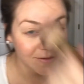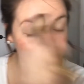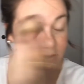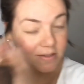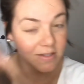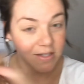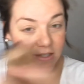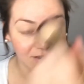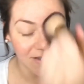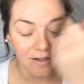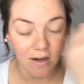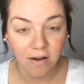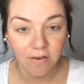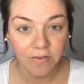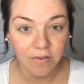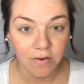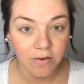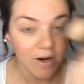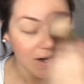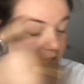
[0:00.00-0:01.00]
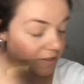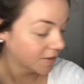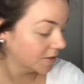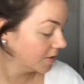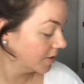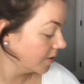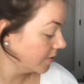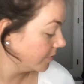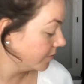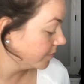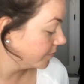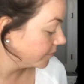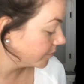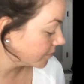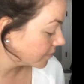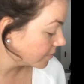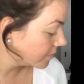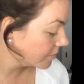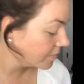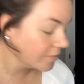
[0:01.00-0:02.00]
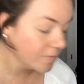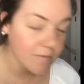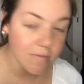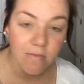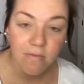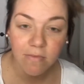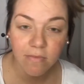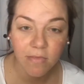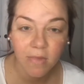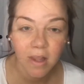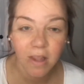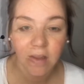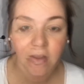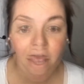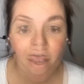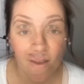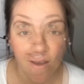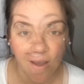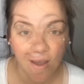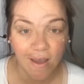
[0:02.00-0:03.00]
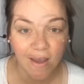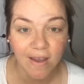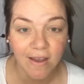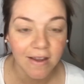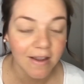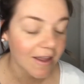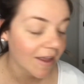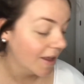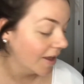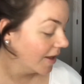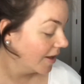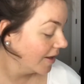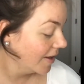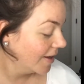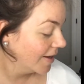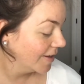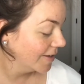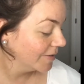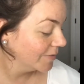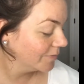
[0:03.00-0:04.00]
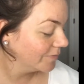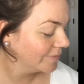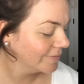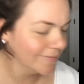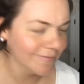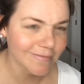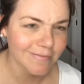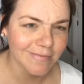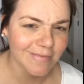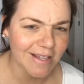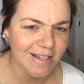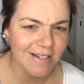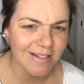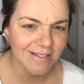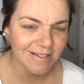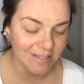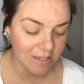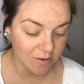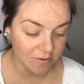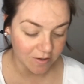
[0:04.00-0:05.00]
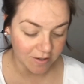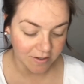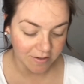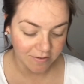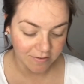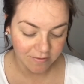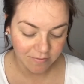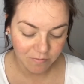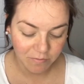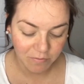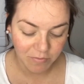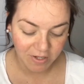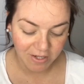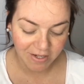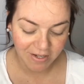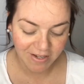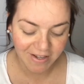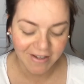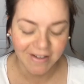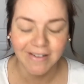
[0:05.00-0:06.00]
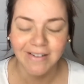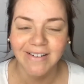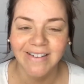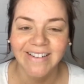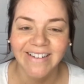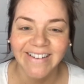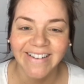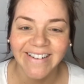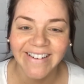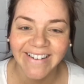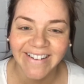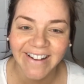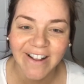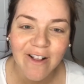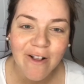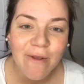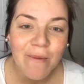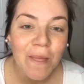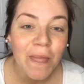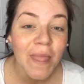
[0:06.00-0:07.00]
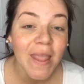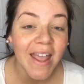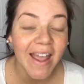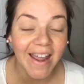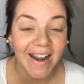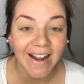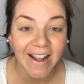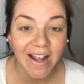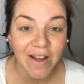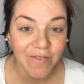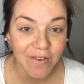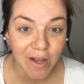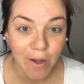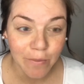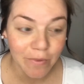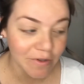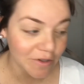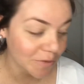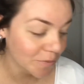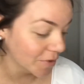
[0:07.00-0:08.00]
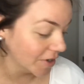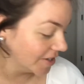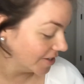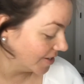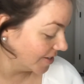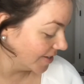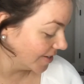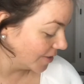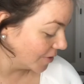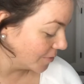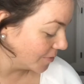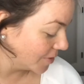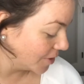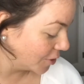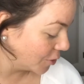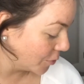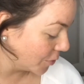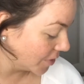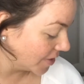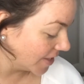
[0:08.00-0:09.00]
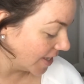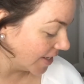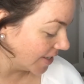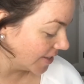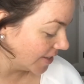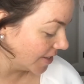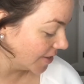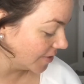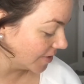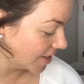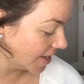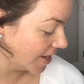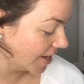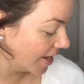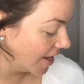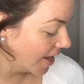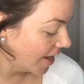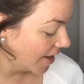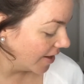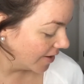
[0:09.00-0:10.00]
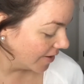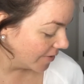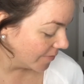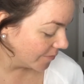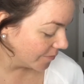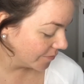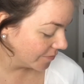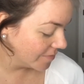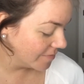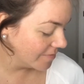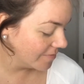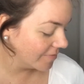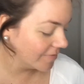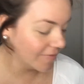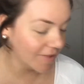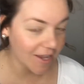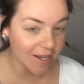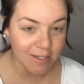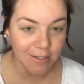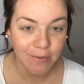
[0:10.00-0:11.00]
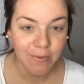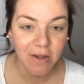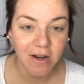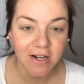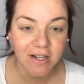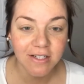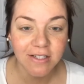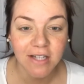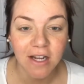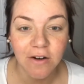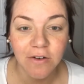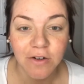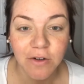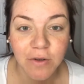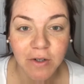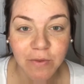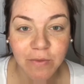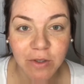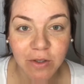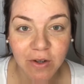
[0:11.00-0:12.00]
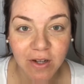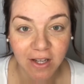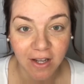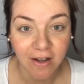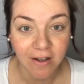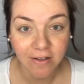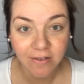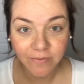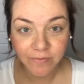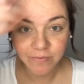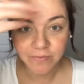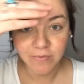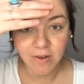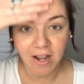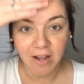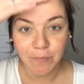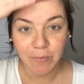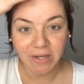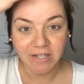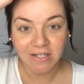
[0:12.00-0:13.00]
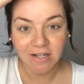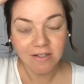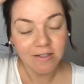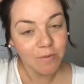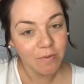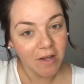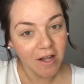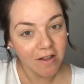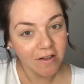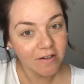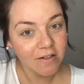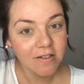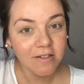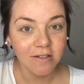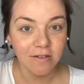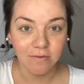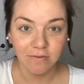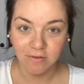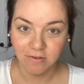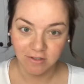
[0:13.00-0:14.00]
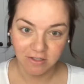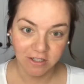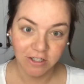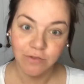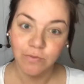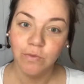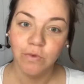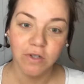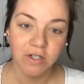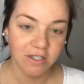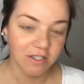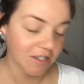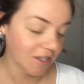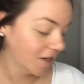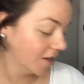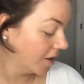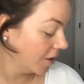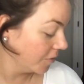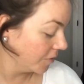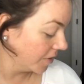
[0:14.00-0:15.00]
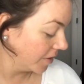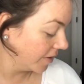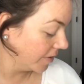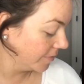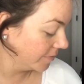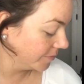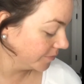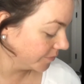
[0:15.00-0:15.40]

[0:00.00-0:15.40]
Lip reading: dust off the rest. Okay, eye. That didn't sound good, but and I have a couple of new brushes, so I'm super psyched to use it. And to be honest, I don't know what I'm doing yet. I picked out some colors, and we're just going to go with it.